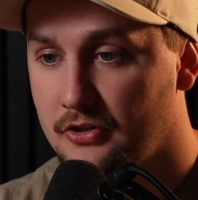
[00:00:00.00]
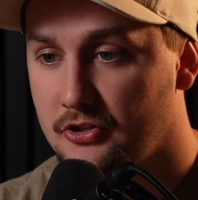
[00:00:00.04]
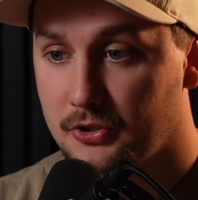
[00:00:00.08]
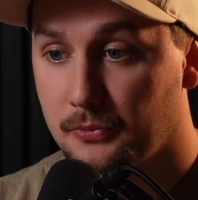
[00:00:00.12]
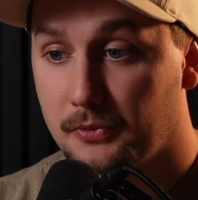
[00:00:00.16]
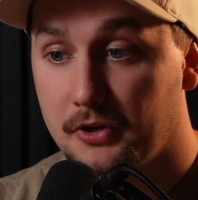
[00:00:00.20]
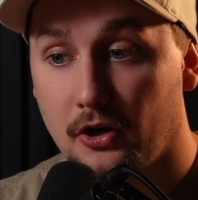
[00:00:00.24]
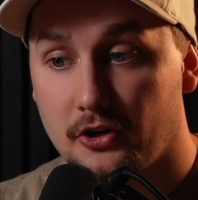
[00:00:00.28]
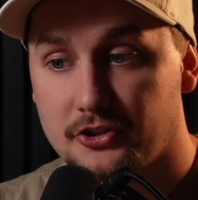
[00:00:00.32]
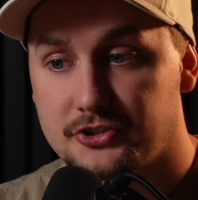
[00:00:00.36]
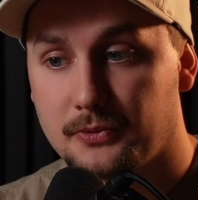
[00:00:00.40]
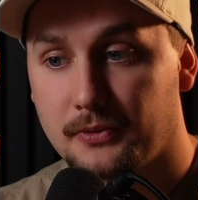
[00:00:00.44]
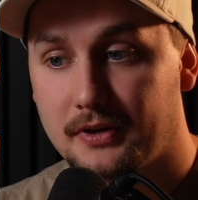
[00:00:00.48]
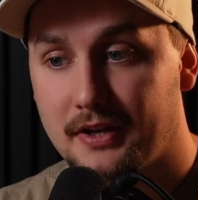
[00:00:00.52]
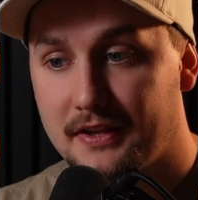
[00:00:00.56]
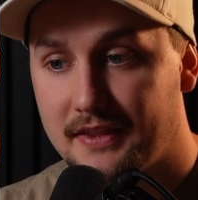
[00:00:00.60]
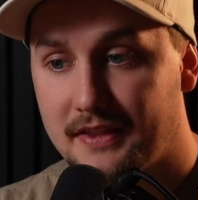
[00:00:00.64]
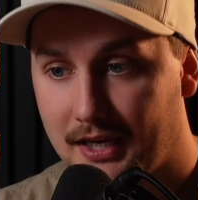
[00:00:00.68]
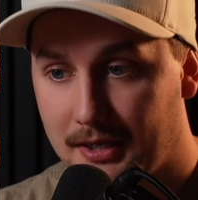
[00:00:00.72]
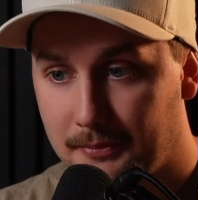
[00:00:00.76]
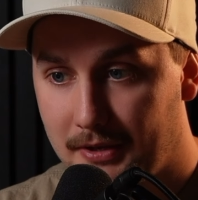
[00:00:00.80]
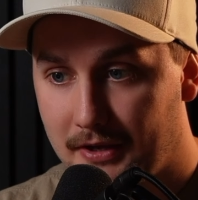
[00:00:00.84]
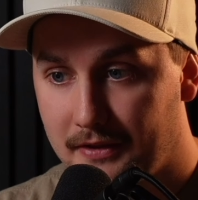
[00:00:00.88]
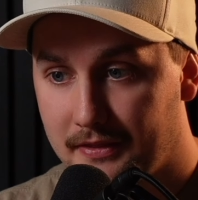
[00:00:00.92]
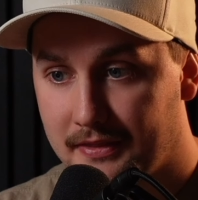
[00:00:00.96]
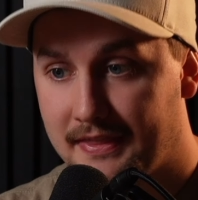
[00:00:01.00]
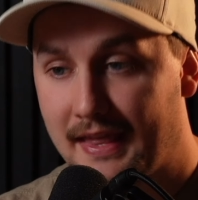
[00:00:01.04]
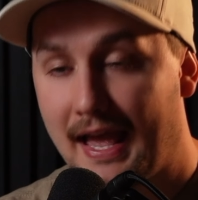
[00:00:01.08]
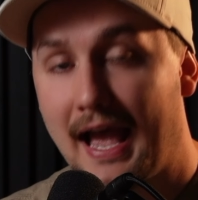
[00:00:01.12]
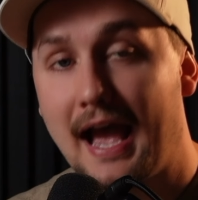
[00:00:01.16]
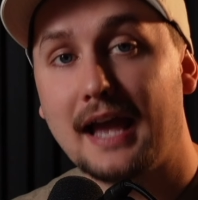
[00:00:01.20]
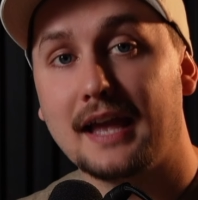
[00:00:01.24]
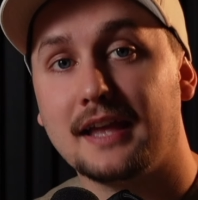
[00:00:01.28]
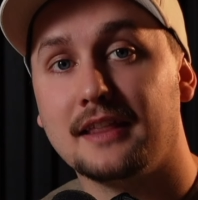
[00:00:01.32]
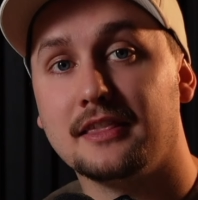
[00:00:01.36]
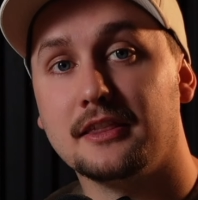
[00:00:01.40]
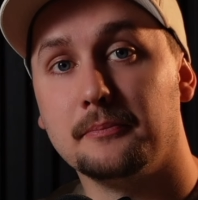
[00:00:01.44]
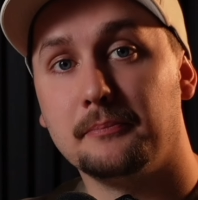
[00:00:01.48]
So we also want to think about
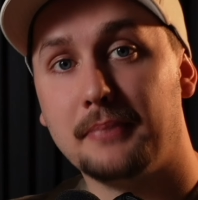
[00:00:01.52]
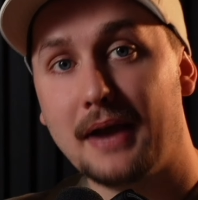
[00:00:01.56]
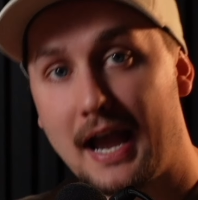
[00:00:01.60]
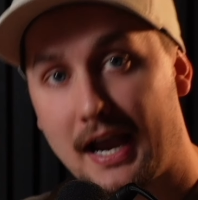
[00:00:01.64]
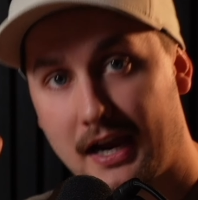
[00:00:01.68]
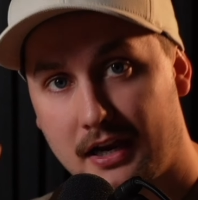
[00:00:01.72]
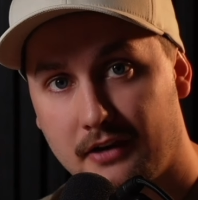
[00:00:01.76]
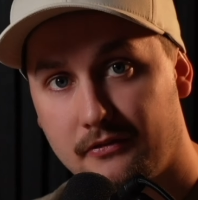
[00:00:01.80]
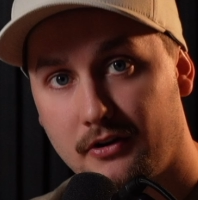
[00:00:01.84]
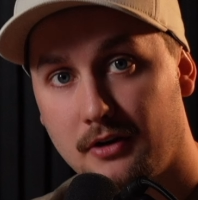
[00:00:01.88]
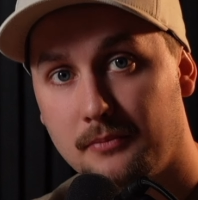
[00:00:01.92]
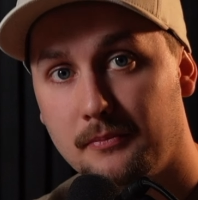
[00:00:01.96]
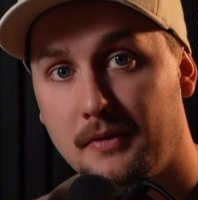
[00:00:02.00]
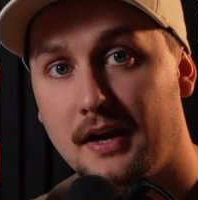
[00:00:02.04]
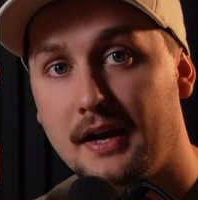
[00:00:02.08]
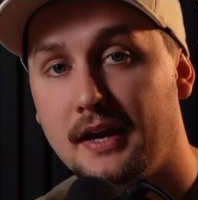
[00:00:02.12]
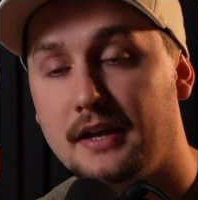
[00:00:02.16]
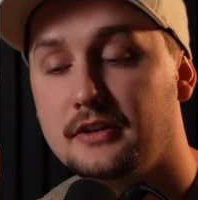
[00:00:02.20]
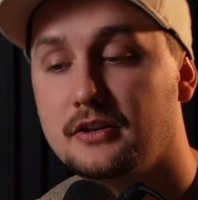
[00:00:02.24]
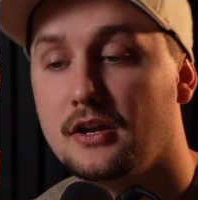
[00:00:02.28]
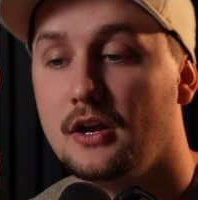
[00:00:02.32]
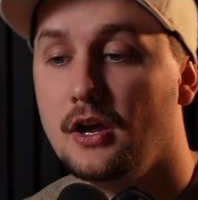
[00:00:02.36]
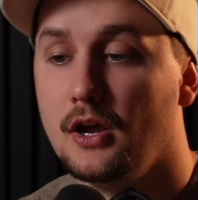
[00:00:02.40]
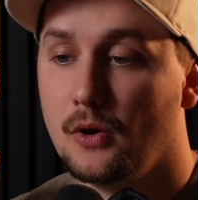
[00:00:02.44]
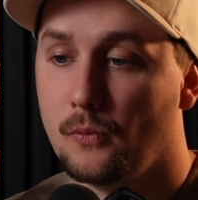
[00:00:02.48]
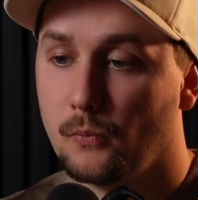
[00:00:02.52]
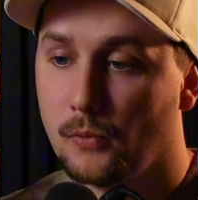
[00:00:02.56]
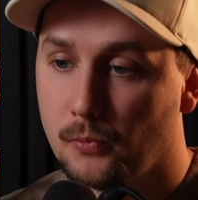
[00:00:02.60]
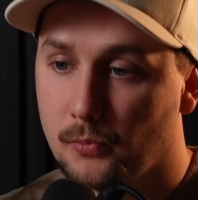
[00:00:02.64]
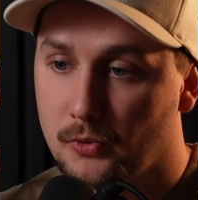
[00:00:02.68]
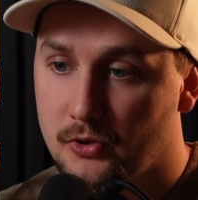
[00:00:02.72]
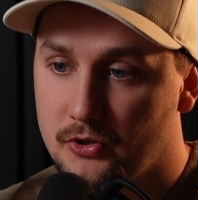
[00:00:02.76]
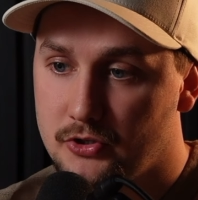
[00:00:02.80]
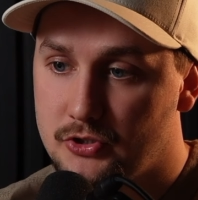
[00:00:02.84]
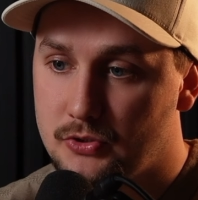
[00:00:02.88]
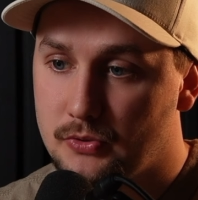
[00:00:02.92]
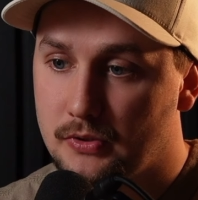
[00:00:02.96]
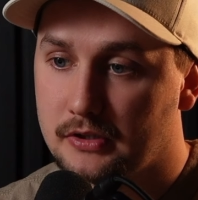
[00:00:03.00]
that in the back of our mind when
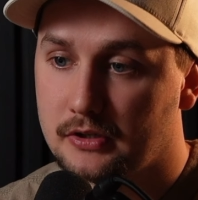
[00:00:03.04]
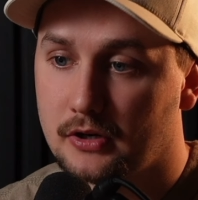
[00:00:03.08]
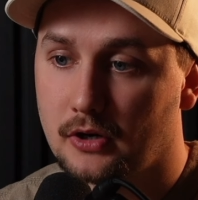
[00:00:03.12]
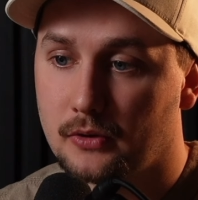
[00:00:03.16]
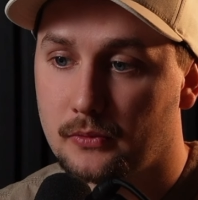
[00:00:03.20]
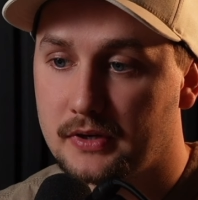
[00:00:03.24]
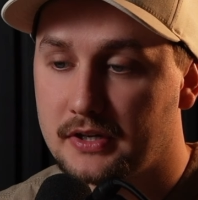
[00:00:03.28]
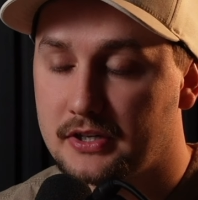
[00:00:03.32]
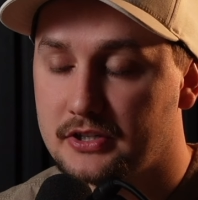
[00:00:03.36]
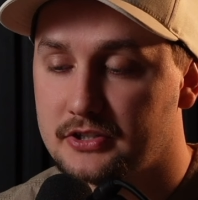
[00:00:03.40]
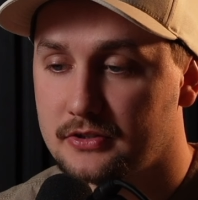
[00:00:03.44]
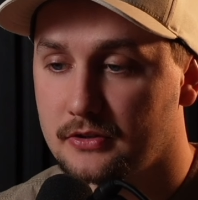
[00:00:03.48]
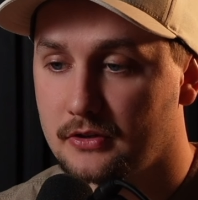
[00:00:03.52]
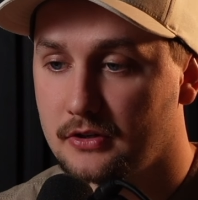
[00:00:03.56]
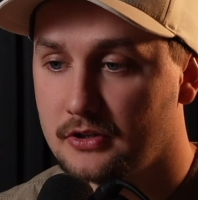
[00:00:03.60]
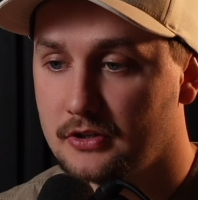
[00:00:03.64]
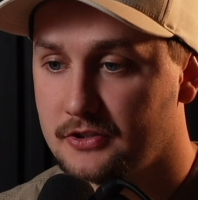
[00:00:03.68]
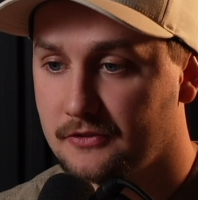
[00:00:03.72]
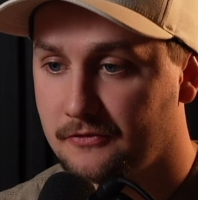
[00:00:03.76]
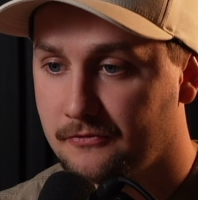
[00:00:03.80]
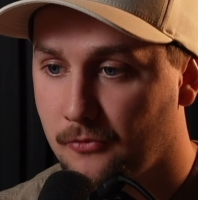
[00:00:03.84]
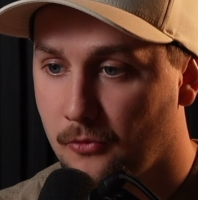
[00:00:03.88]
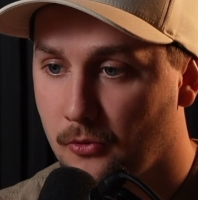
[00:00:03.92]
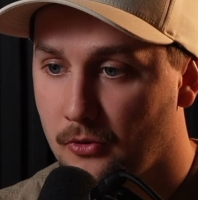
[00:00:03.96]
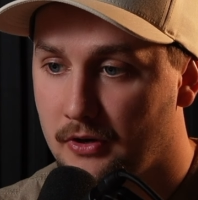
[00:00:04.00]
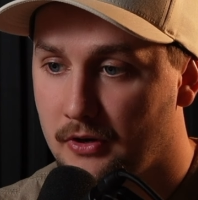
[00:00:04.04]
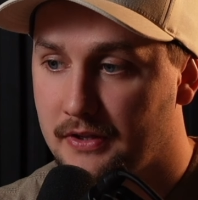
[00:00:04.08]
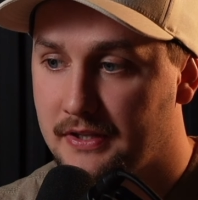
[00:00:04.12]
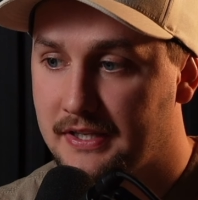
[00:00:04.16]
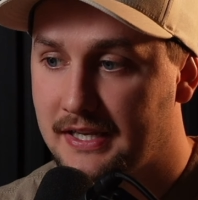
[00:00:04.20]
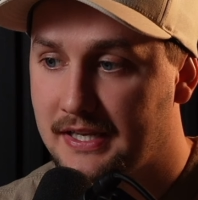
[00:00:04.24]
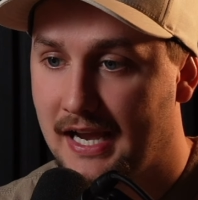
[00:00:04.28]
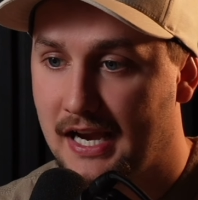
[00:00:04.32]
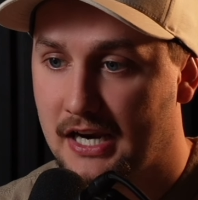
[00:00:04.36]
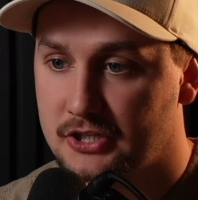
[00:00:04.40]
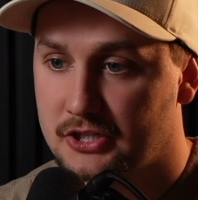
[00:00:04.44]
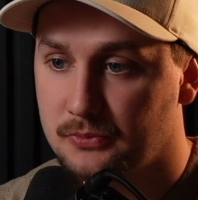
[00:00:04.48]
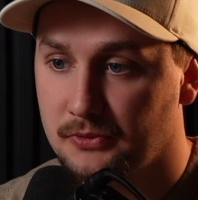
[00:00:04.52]
we're doing our research for the
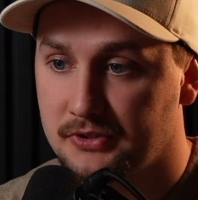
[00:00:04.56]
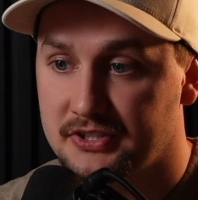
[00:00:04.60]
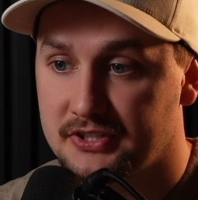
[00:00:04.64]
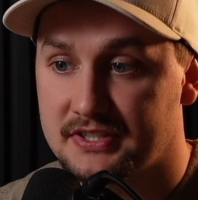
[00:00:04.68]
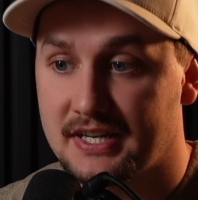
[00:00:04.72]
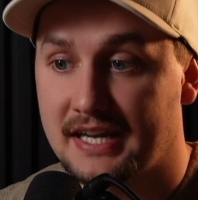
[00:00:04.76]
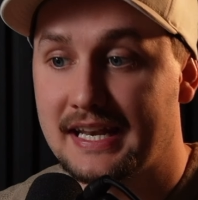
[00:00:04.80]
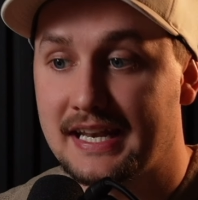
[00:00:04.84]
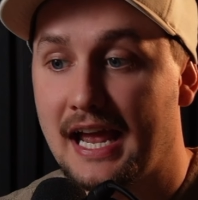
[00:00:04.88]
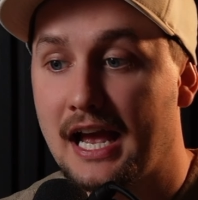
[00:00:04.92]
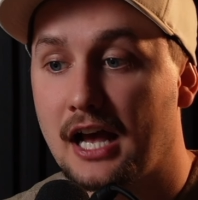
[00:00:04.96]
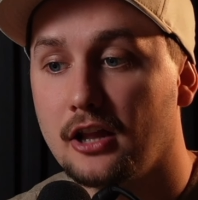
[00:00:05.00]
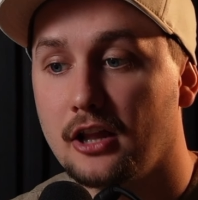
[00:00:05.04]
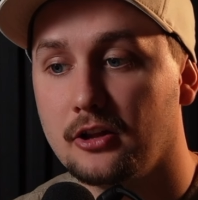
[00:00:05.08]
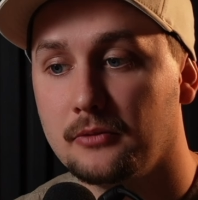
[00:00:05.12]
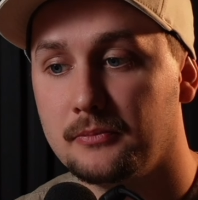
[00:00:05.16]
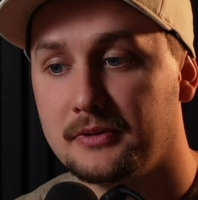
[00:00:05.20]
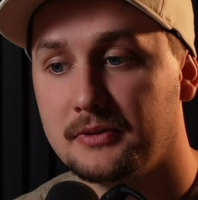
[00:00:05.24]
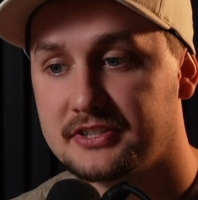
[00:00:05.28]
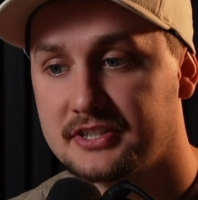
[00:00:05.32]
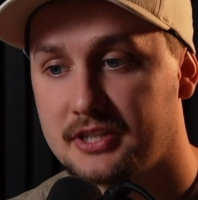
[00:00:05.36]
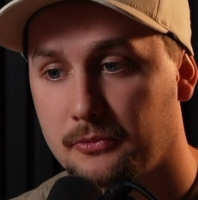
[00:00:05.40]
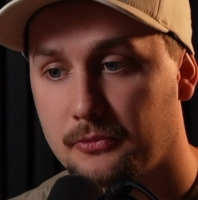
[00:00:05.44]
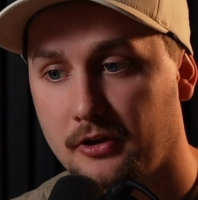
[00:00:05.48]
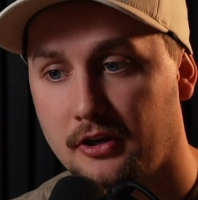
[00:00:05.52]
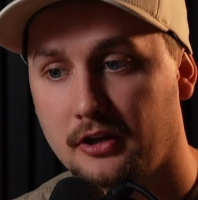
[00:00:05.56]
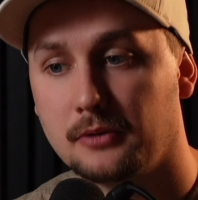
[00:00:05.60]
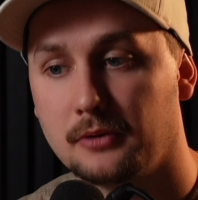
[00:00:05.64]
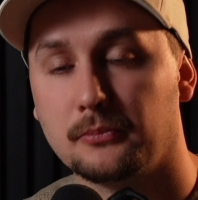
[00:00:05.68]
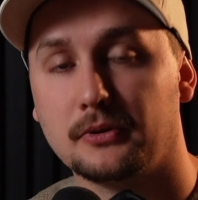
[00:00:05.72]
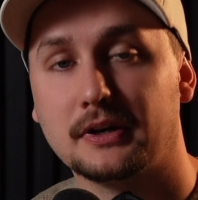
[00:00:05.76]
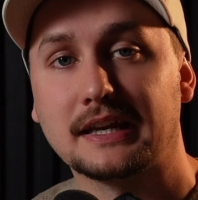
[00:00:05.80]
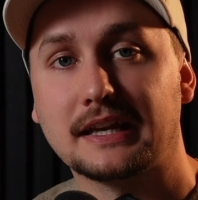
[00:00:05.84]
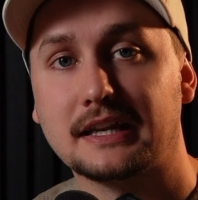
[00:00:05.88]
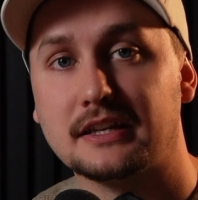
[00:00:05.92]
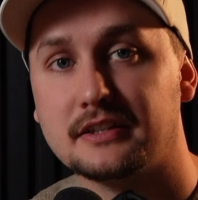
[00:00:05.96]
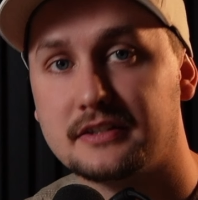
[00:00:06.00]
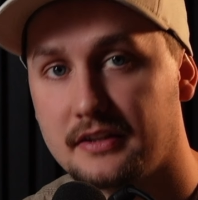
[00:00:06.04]
actual design elements that we're going to
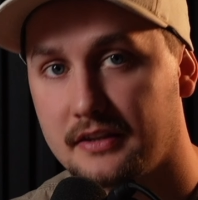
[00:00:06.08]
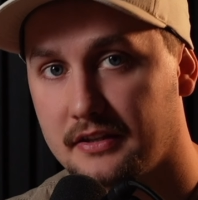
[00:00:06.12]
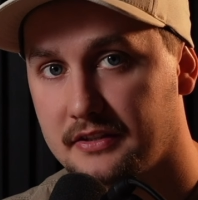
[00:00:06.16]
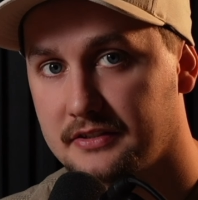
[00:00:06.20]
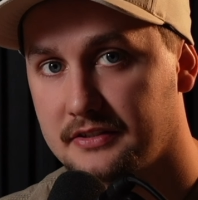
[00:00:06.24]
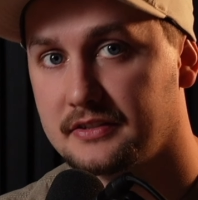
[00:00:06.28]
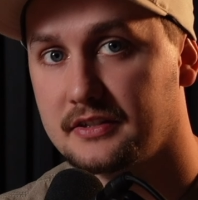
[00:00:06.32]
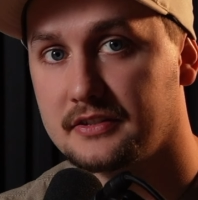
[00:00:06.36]
bring into this